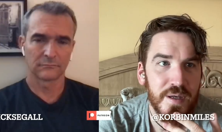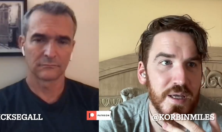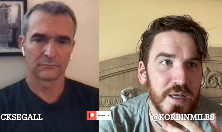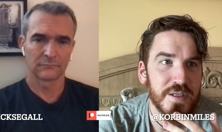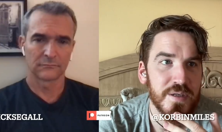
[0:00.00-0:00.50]

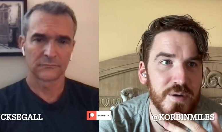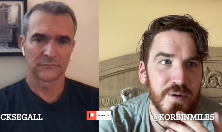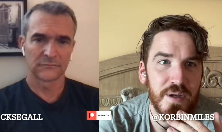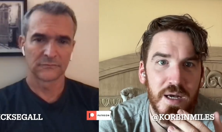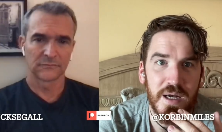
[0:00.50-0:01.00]
Speaker 1: yeah,
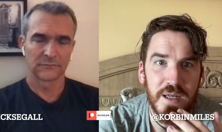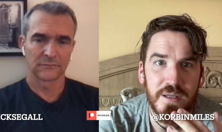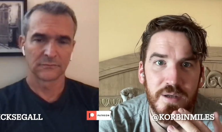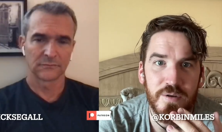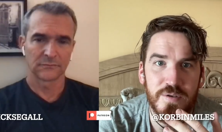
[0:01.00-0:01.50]
so uh,
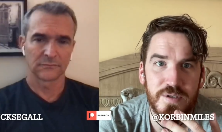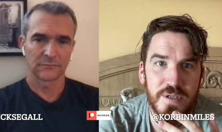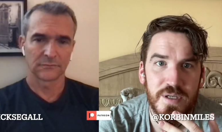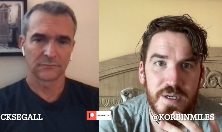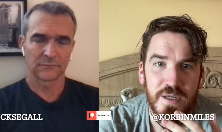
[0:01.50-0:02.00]
those,
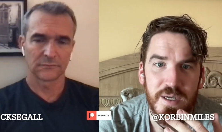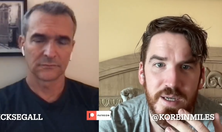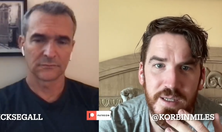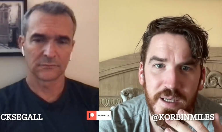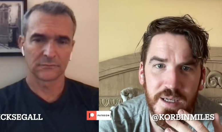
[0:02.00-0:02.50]

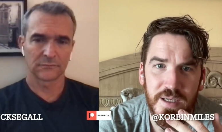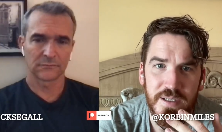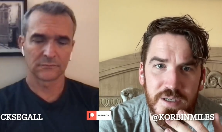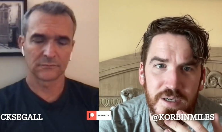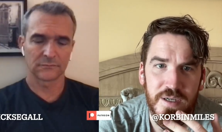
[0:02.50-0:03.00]
and then
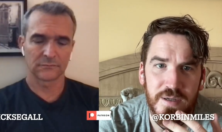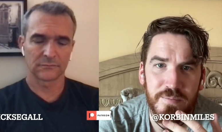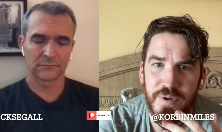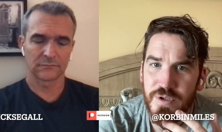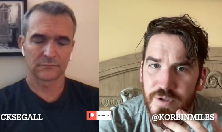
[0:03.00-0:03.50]
it's uh,
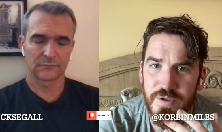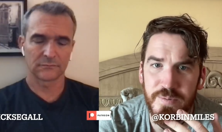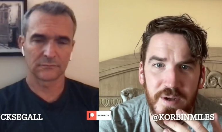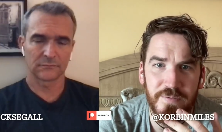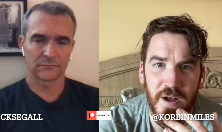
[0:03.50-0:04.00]
produced
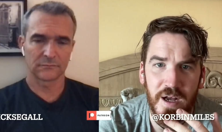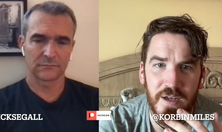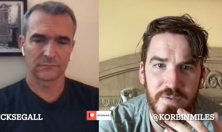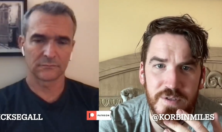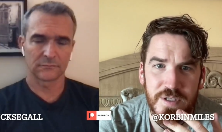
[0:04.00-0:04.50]
by Fahadh
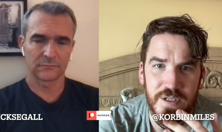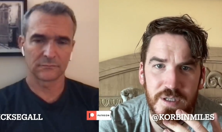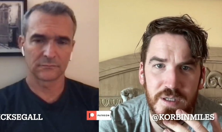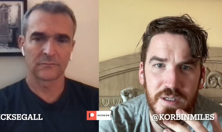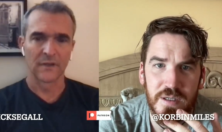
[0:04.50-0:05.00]

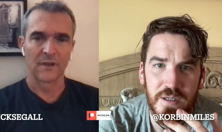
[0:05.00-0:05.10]
Faasil.